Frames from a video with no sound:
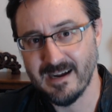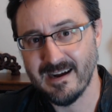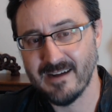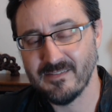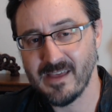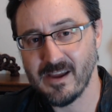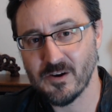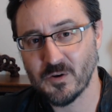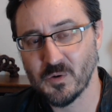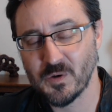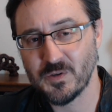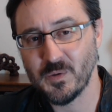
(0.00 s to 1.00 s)
and they are
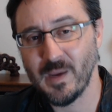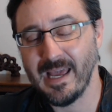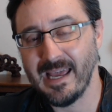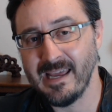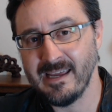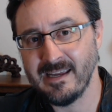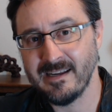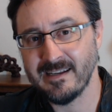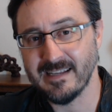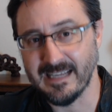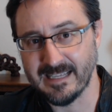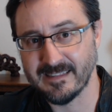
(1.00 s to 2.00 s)
going to
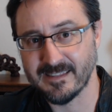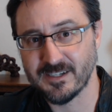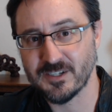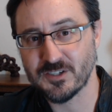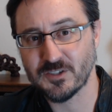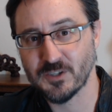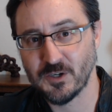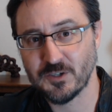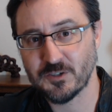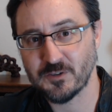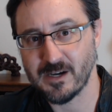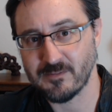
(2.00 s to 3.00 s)
aid in the
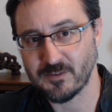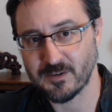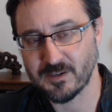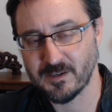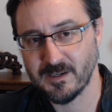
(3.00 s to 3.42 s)
disclosure effort.